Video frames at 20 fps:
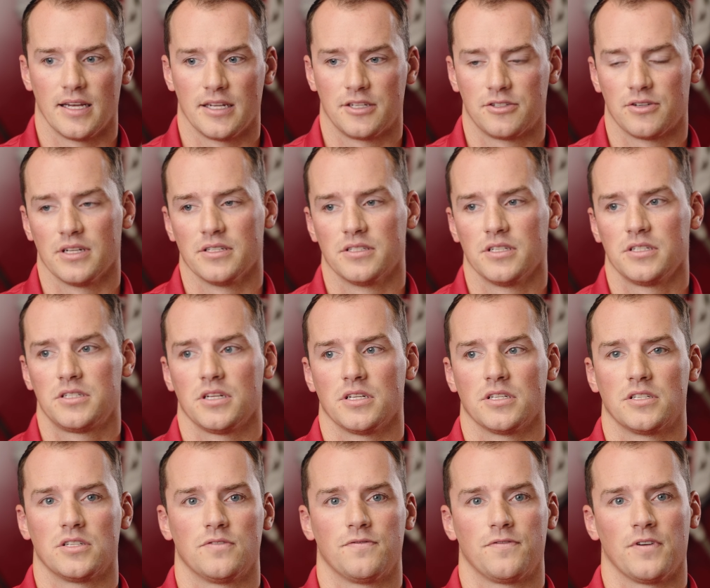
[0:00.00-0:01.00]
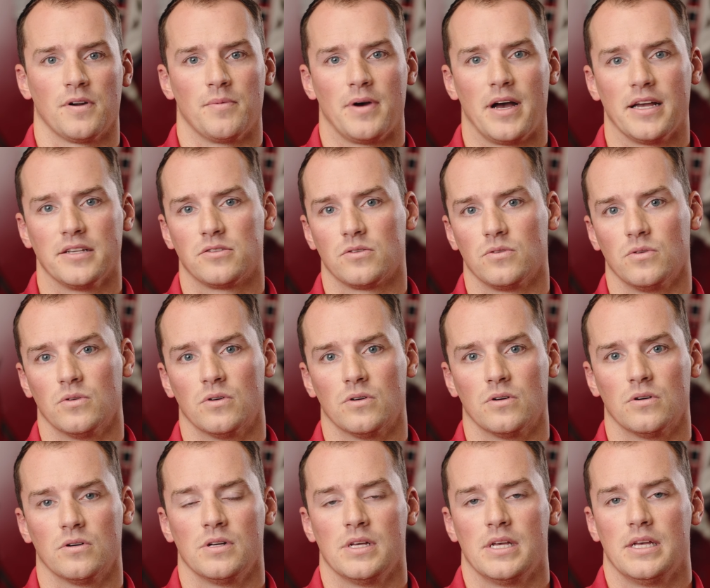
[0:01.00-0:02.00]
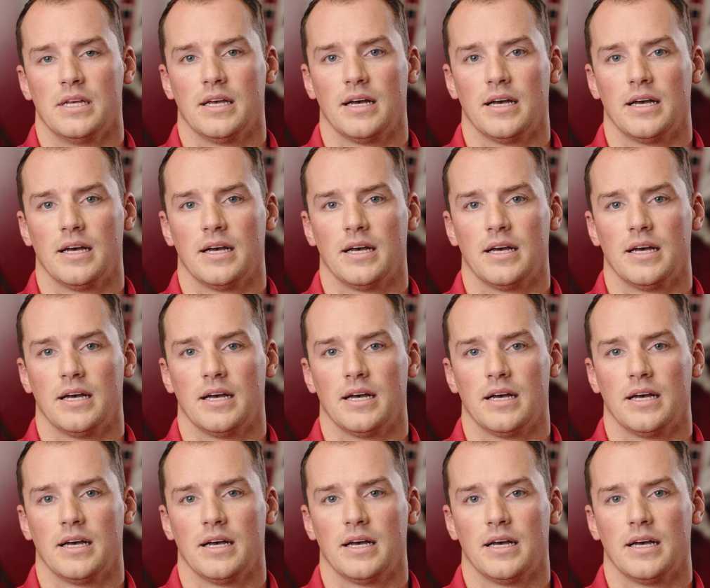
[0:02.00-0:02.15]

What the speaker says: transitioned from high school